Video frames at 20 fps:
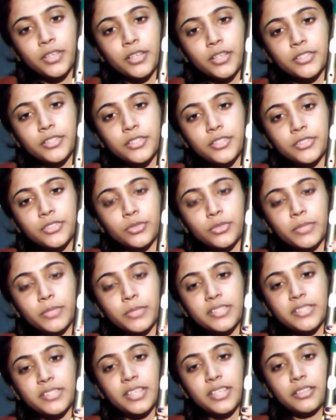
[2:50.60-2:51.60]
So my
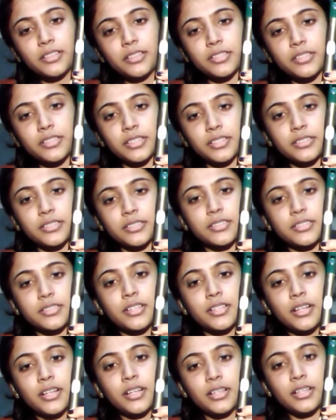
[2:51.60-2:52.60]
scale looks like this:
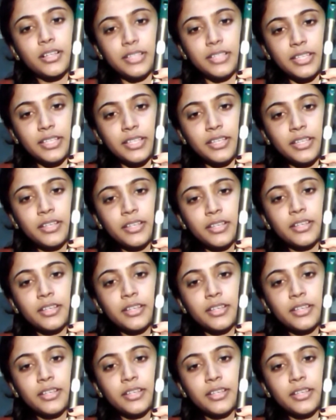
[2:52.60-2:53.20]
D,